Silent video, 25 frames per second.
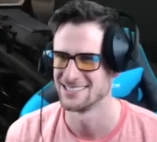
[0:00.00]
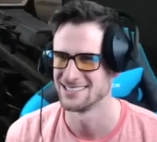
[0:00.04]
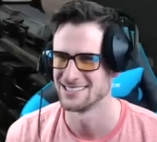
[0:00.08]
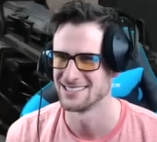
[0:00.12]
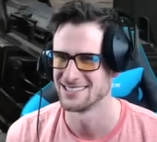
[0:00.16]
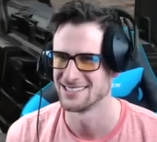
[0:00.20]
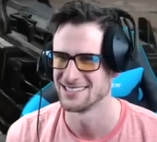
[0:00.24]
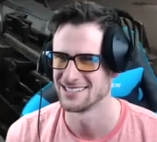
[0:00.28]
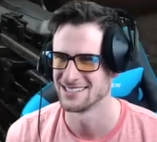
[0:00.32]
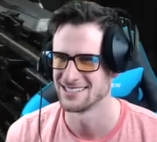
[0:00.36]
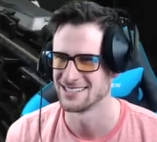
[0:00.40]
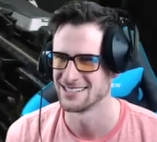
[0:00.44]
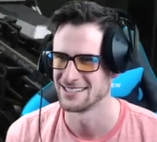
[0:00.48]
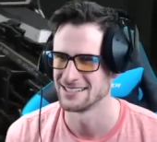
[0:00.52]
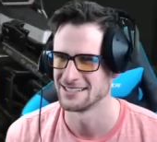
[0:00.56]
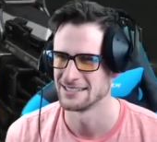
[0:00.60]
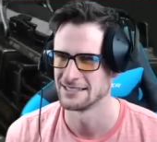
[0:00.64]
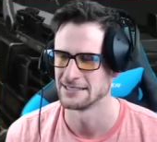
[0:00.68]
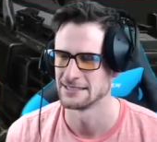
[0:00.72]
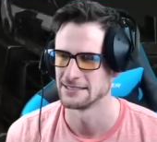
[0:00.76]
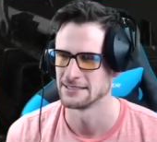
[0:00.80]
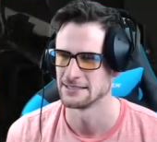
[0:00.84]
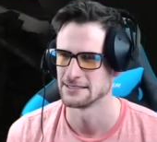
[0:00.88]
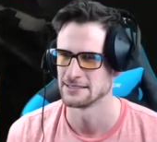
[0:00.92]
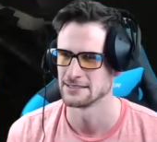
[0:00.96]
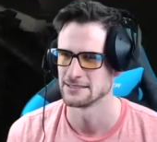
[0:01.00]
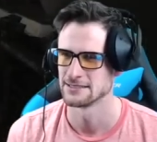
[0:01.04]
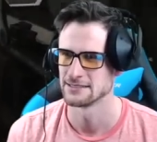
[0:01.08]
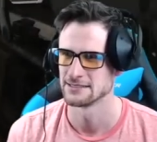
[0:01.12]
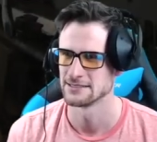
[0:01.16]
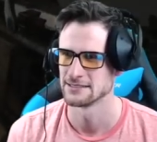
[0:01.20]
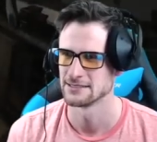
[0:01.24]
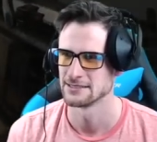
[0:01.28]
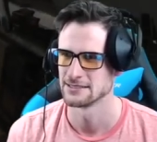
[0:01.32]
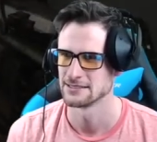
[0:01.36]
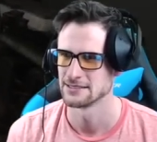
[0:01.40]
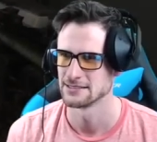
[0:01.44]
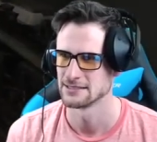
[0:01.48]

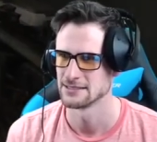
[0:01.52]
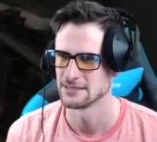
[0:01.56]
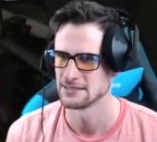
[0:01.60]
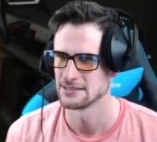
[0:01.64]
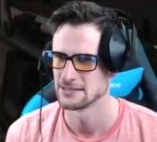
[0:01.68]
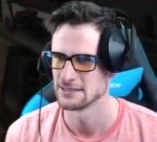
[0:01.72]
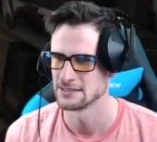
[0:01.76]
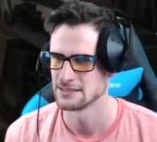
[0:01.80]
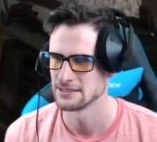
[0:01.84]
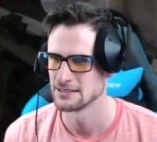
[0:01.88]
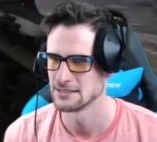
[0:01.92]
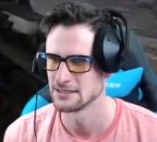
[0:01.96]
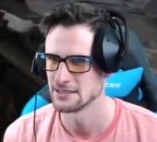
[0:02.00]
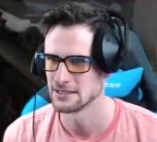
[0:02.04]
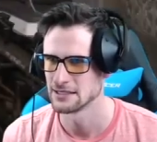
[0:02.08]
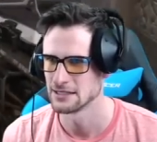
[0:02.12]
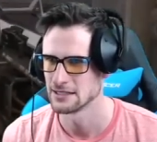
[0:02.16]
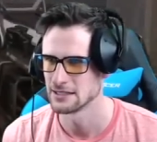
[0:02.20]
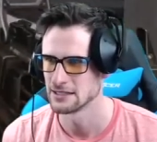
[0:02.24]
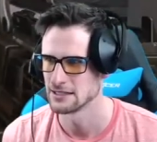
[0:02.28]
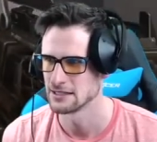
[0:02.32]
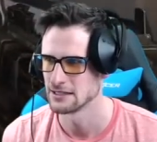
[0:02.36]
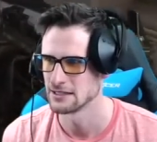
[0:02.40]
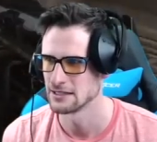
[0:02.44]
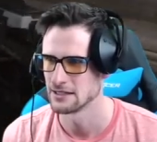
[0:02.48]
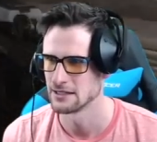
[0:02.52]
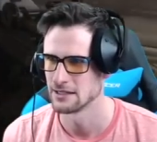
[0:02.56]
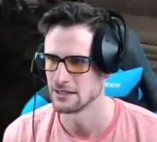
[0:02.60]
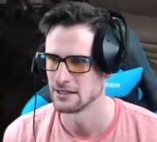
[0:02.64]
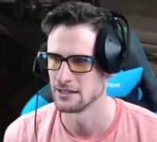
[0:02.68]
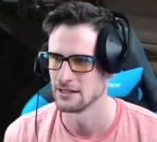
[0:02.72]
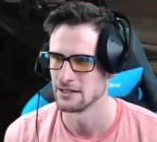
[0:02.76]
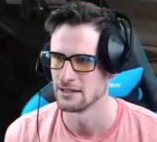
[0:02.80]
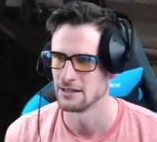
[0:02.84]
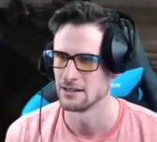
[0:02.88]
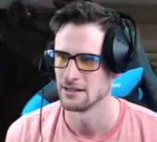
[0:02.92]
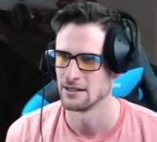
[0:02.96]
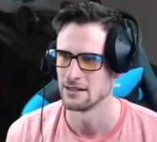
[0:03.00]

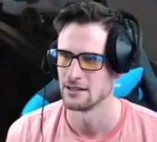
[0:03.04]
Nothing is said.